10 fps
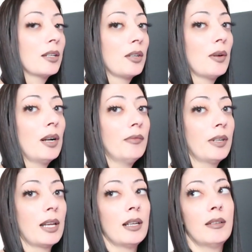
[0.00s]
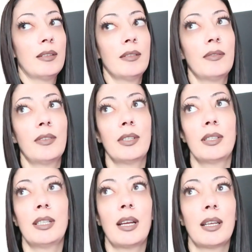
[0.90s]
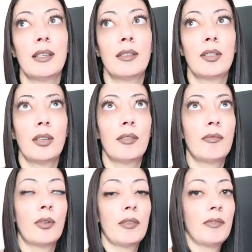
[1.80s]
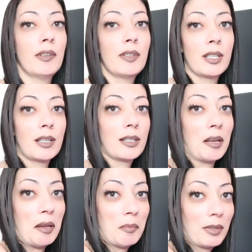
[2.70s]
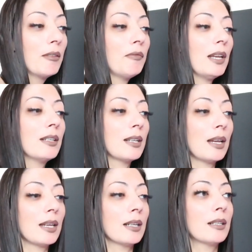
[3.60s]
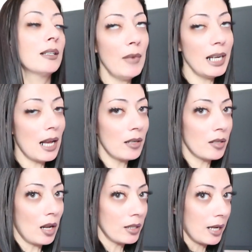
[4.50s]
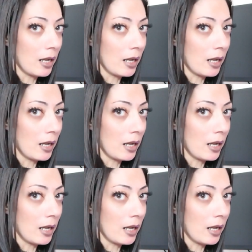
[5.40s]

kill you off again for the second, third, fourth, fifth, sixth time. The fake psychics. My dad is not